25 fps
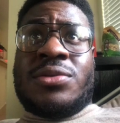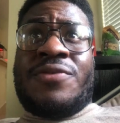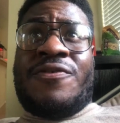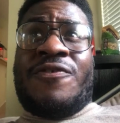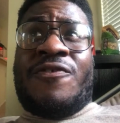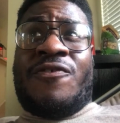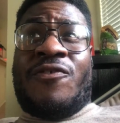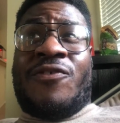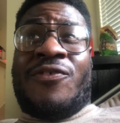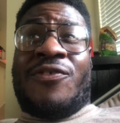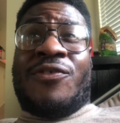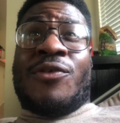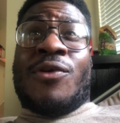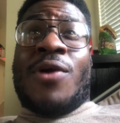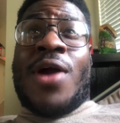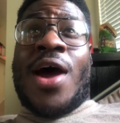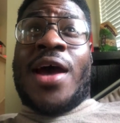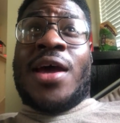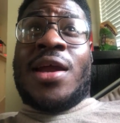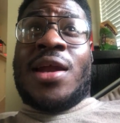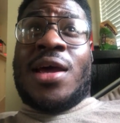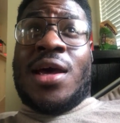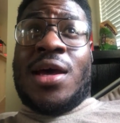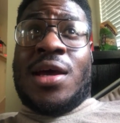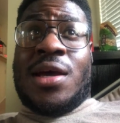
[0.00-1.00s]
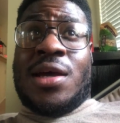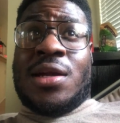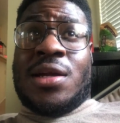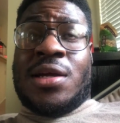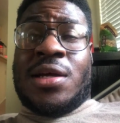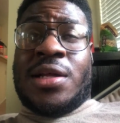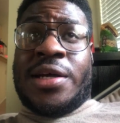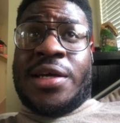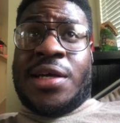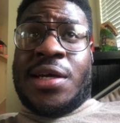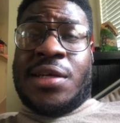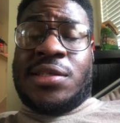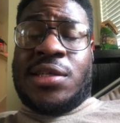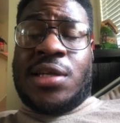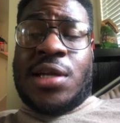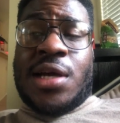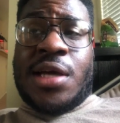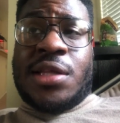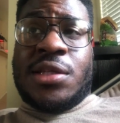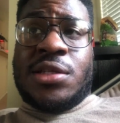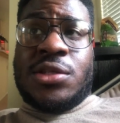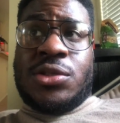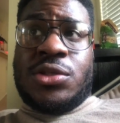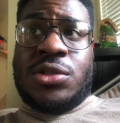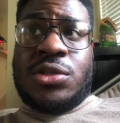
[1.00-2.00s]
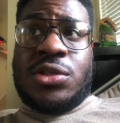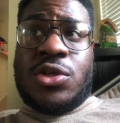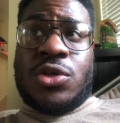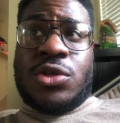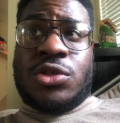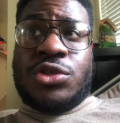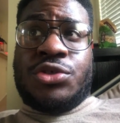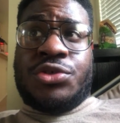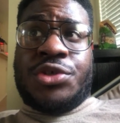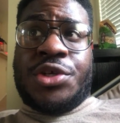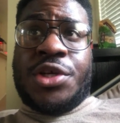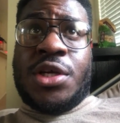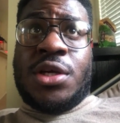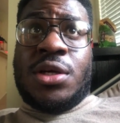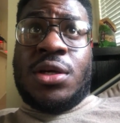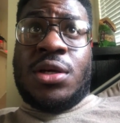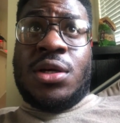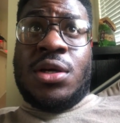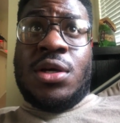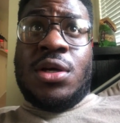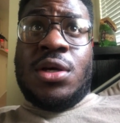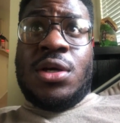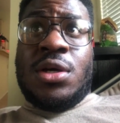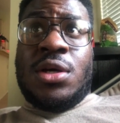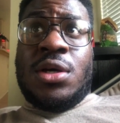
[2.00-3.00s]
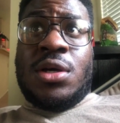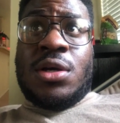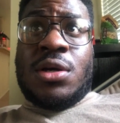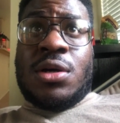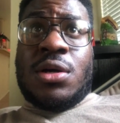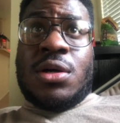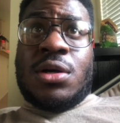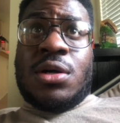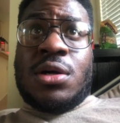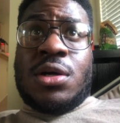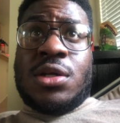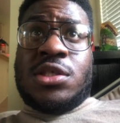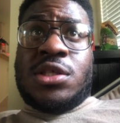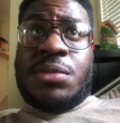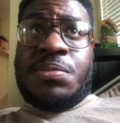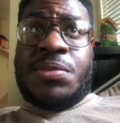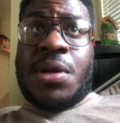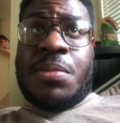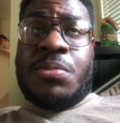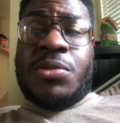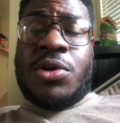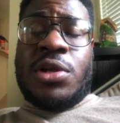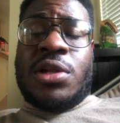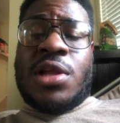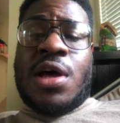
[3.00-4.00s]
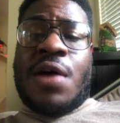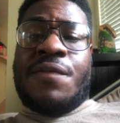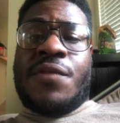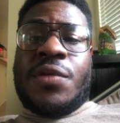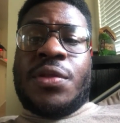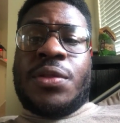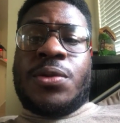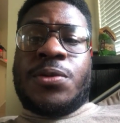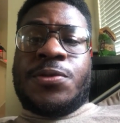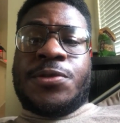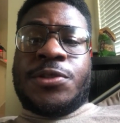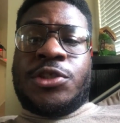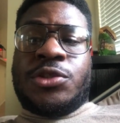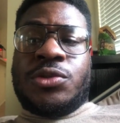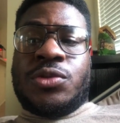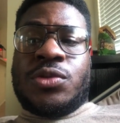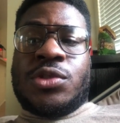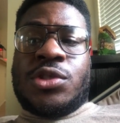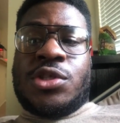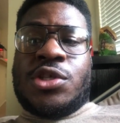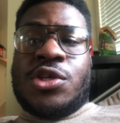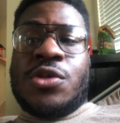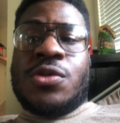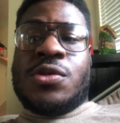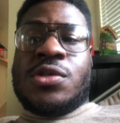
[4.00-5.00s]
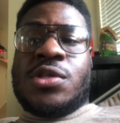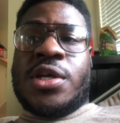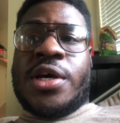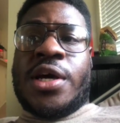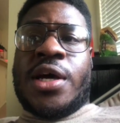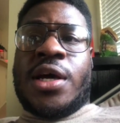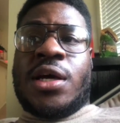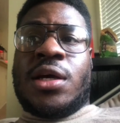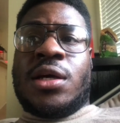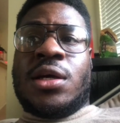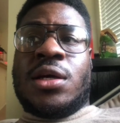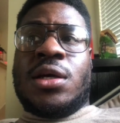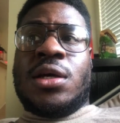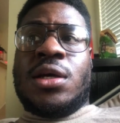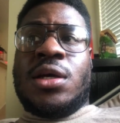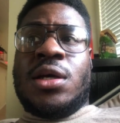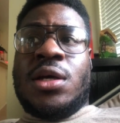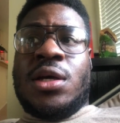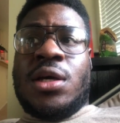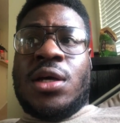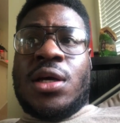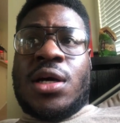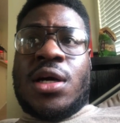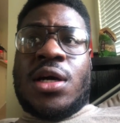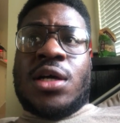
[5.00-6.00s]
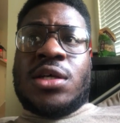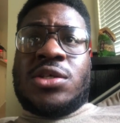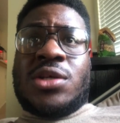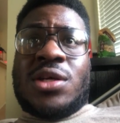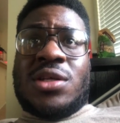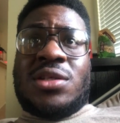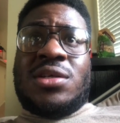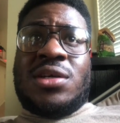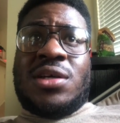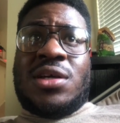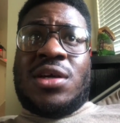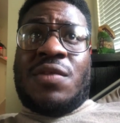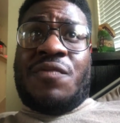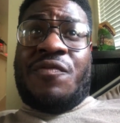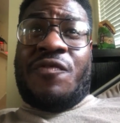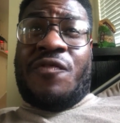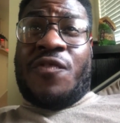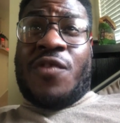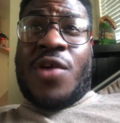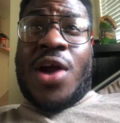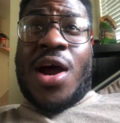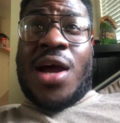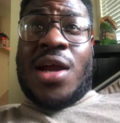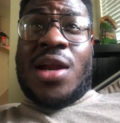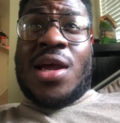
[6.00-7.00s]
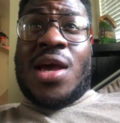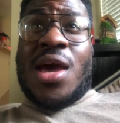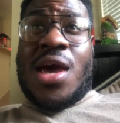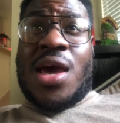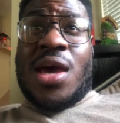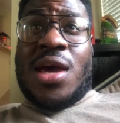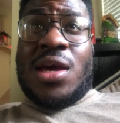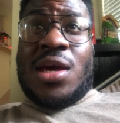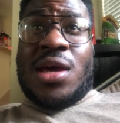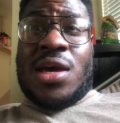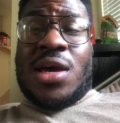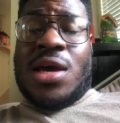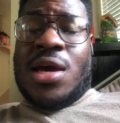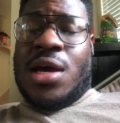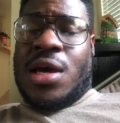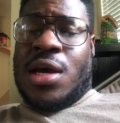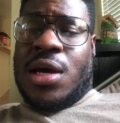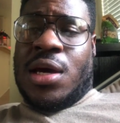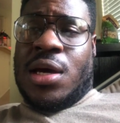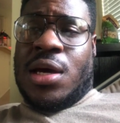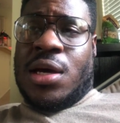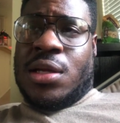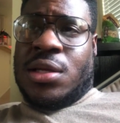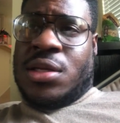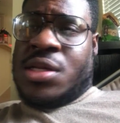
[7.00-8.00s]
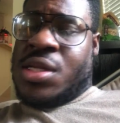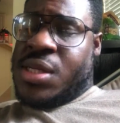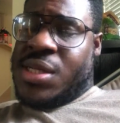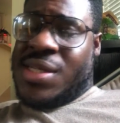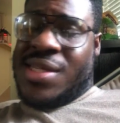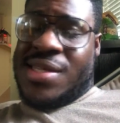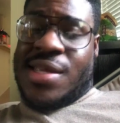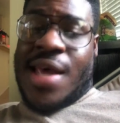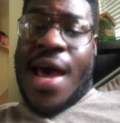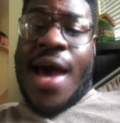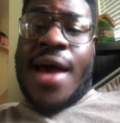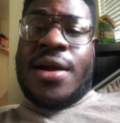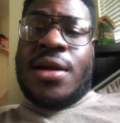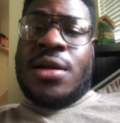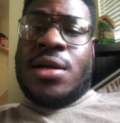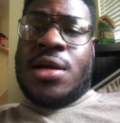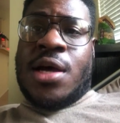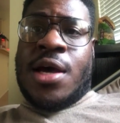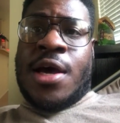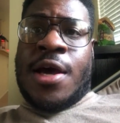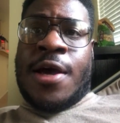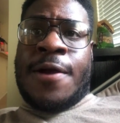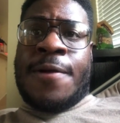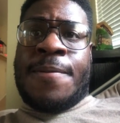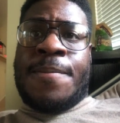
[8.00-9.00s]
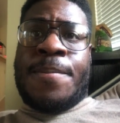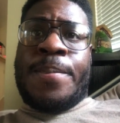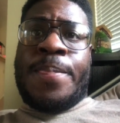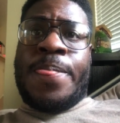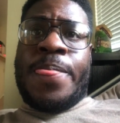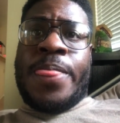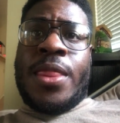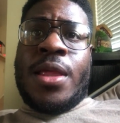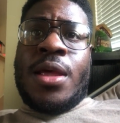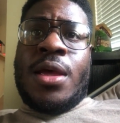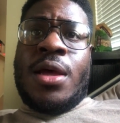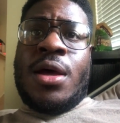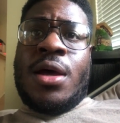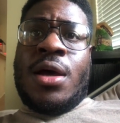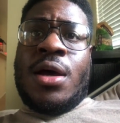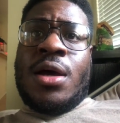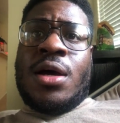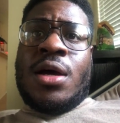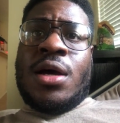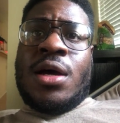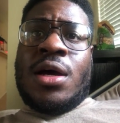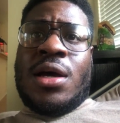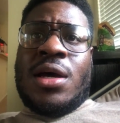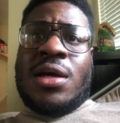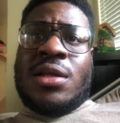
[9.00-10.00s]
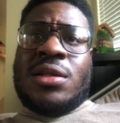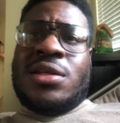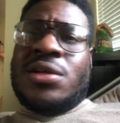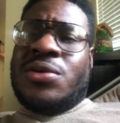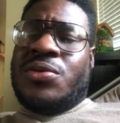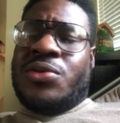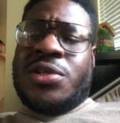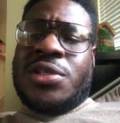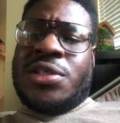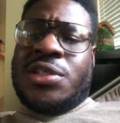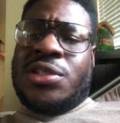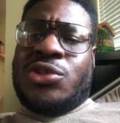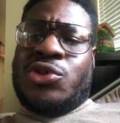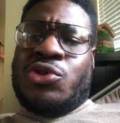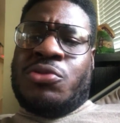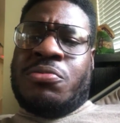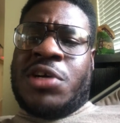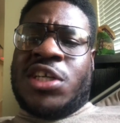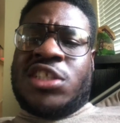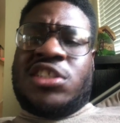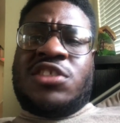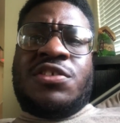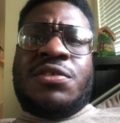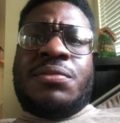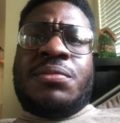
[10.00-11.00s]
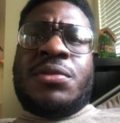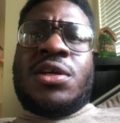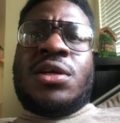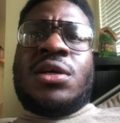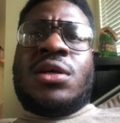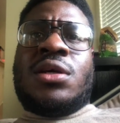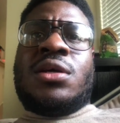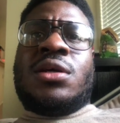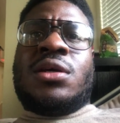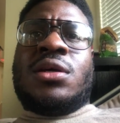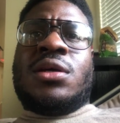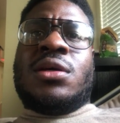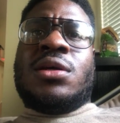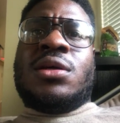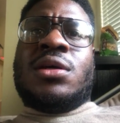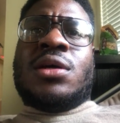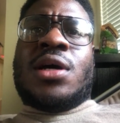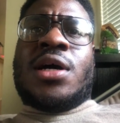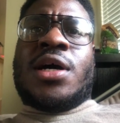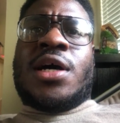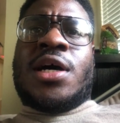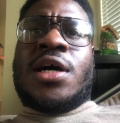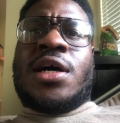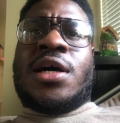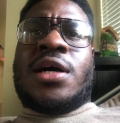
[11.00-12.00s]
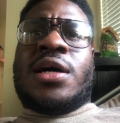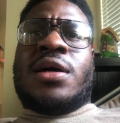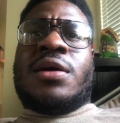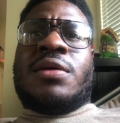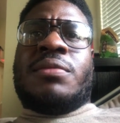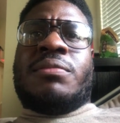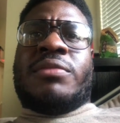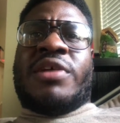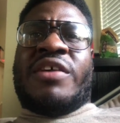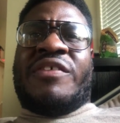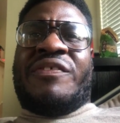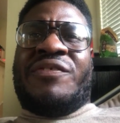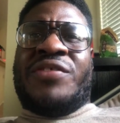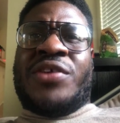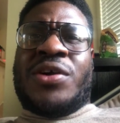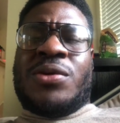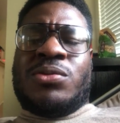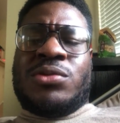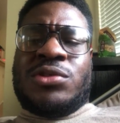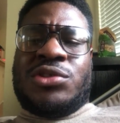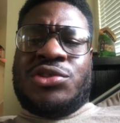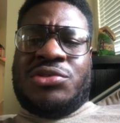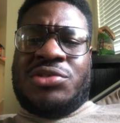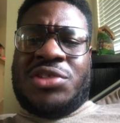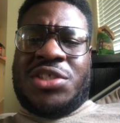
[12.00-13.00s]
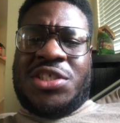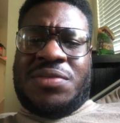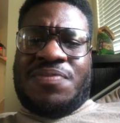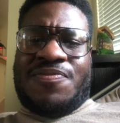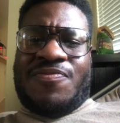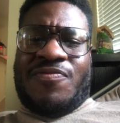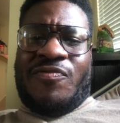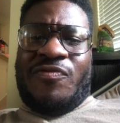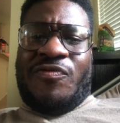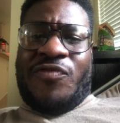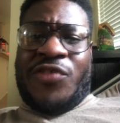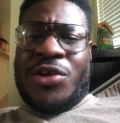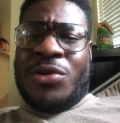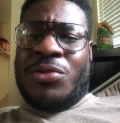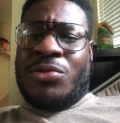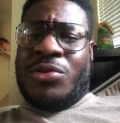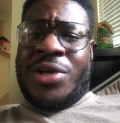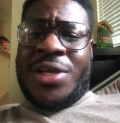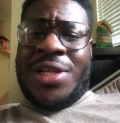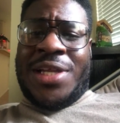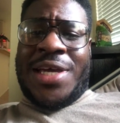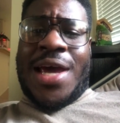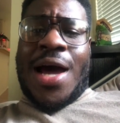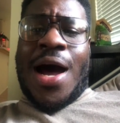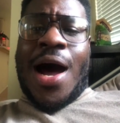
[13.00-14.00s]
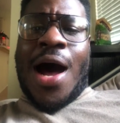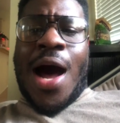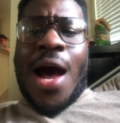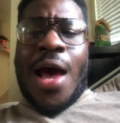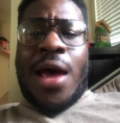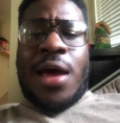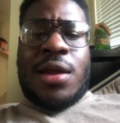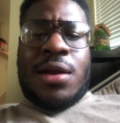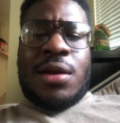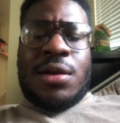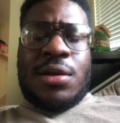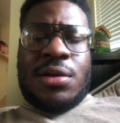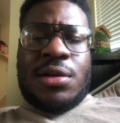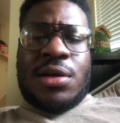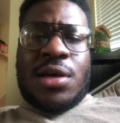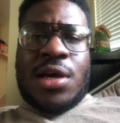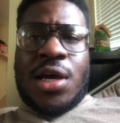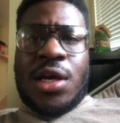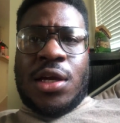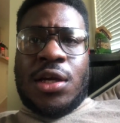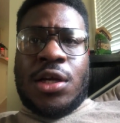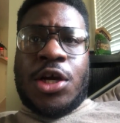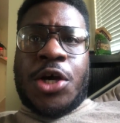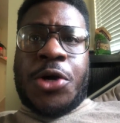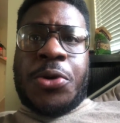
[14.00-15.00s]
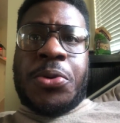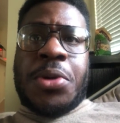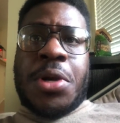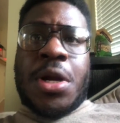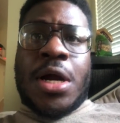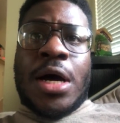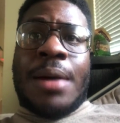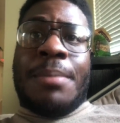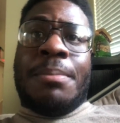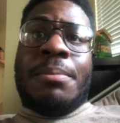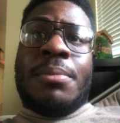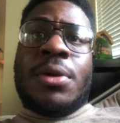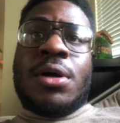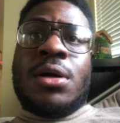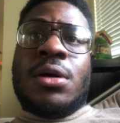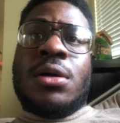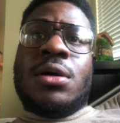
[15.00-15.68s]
Friday, and like I said, I had the surgery on September 11th, which was a Tuesday. So I took it Friday and Saturday. Didn't really do much for me. My foot would just feel really hot and go numb.